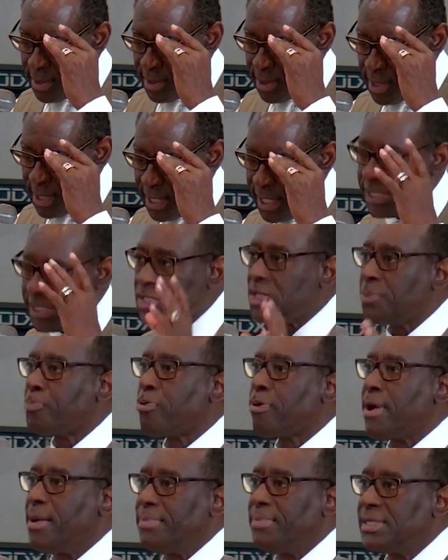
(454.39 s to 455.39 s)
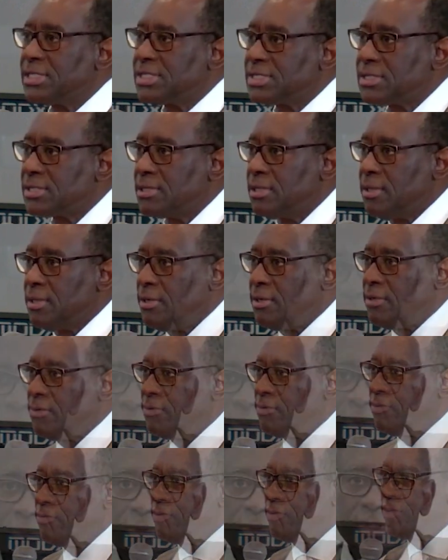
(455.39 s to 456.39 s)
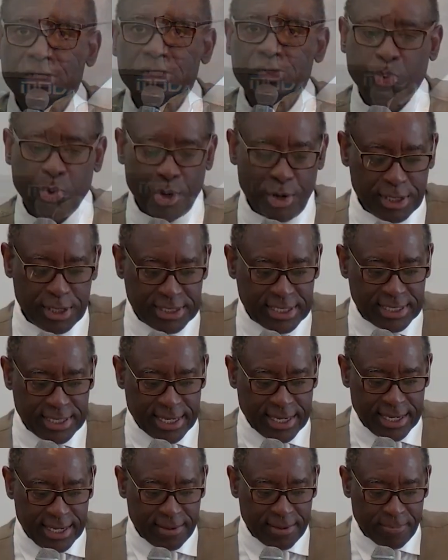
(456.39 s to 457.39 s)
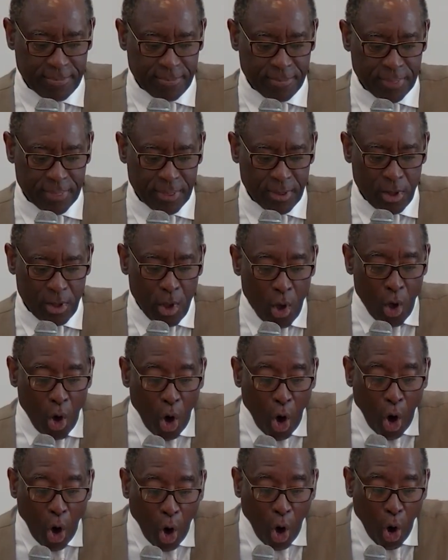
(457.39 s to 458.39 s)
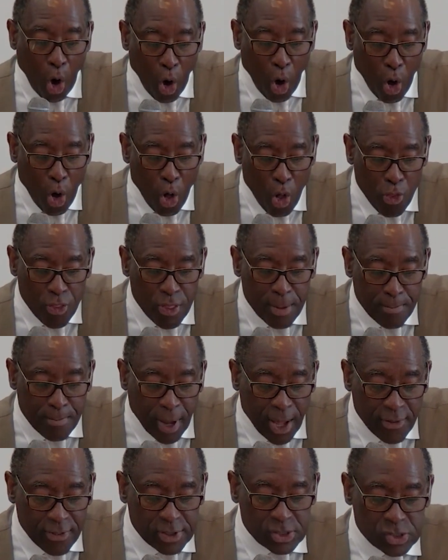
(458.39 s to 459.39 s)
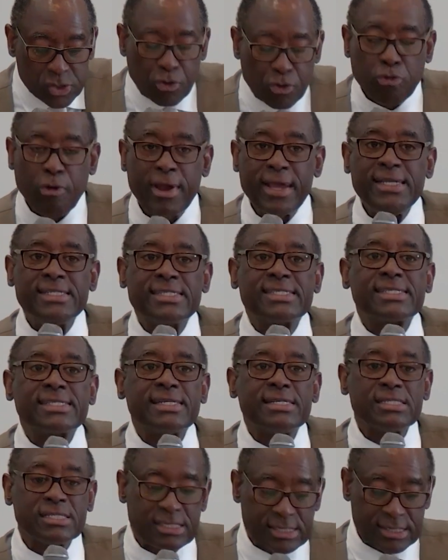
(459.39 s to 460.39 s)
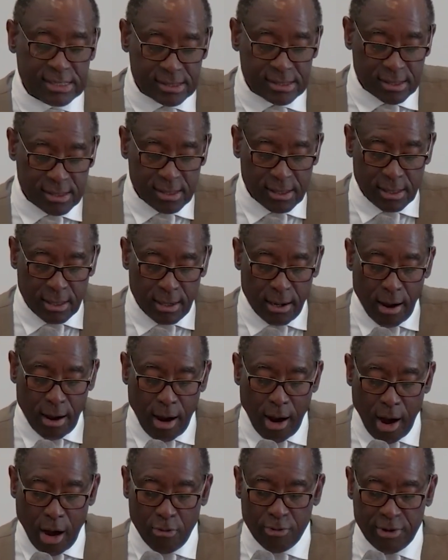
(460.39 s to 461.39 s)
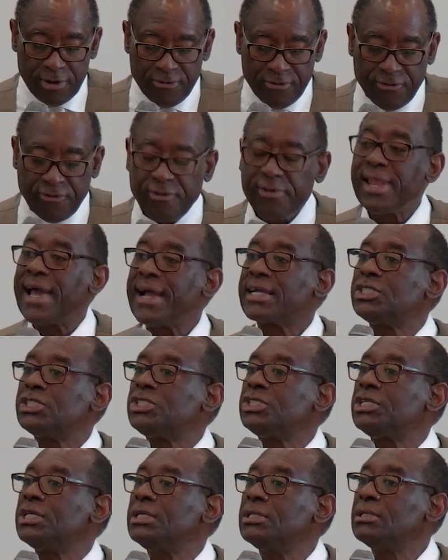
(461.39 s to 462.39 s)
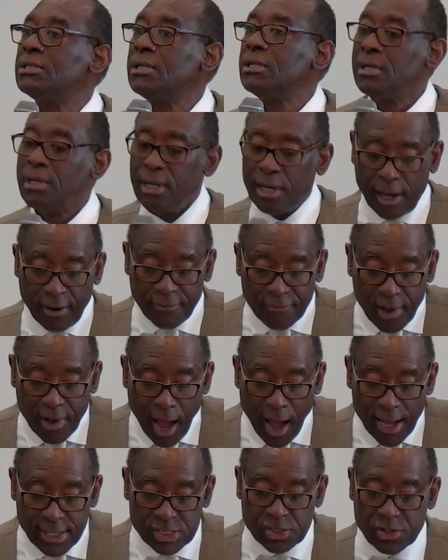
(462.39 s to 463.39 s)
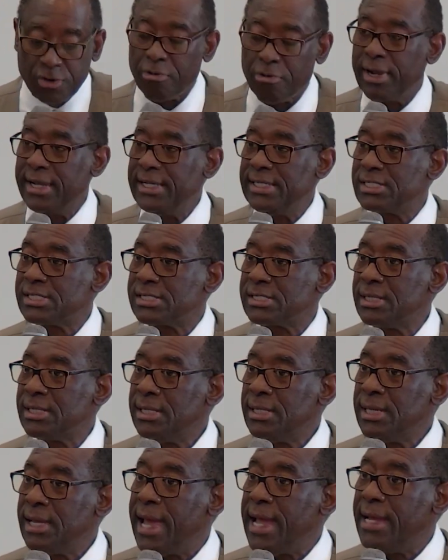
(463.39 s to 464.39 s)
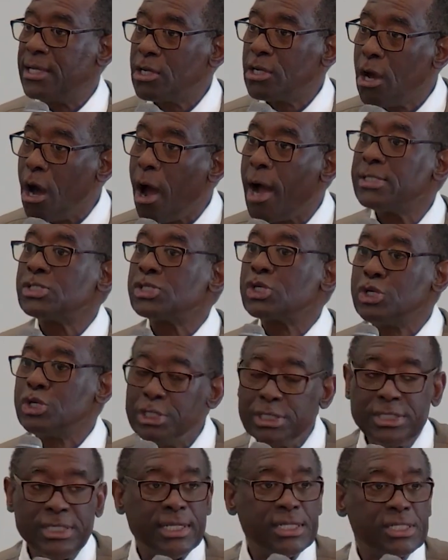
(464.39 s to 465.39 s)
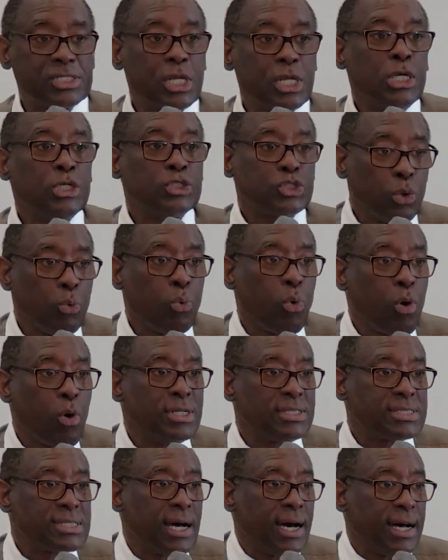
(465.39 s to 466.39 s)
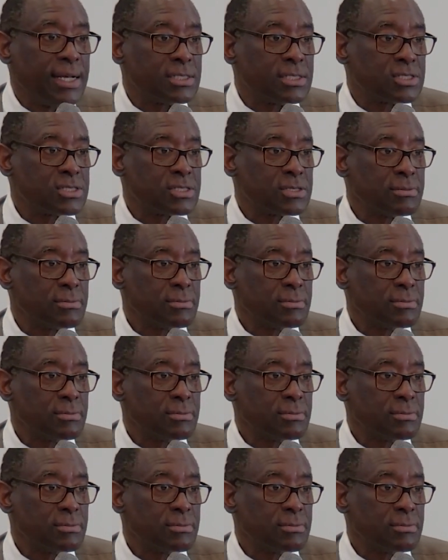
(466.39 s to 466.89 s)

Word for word: Here's the premise for this word today. All the mother's graces are a reflection of God's grace and God's goodness towards us.